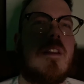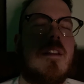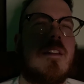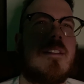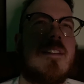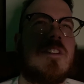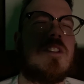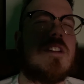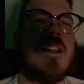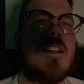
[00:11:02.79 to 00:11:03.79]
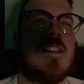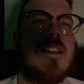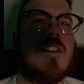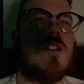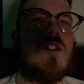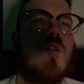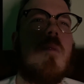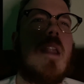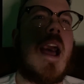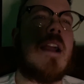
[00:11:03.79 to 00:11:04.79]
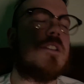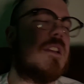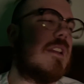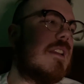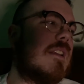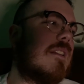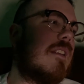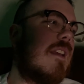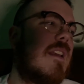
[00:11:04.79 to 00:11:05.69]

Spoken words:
It's cheesy, stupid action.